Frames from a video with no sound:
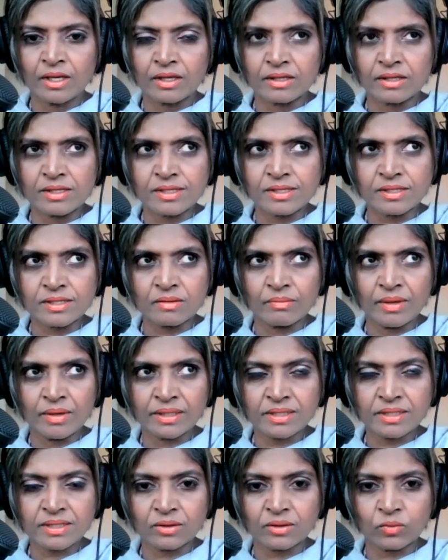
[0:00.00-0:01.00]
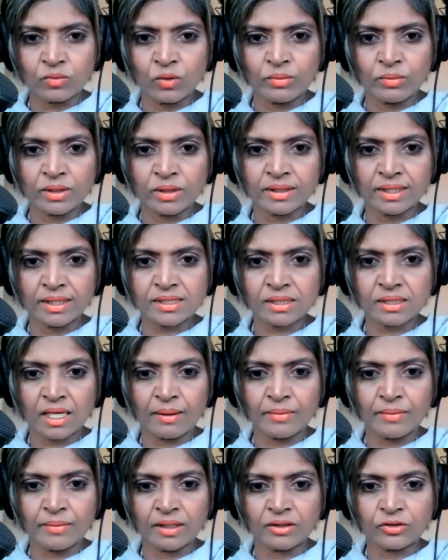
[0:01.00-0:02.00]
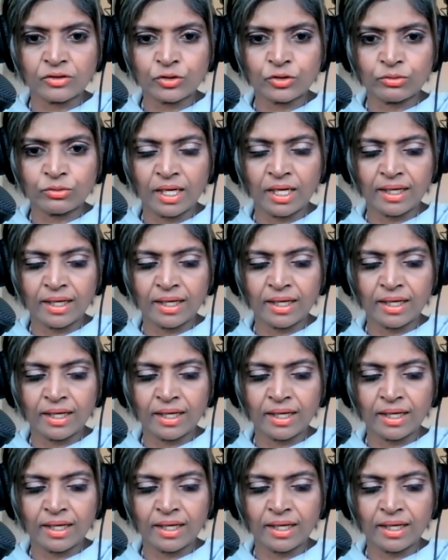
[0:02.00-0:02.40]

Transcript: This is a medicine woman that's coming in. She's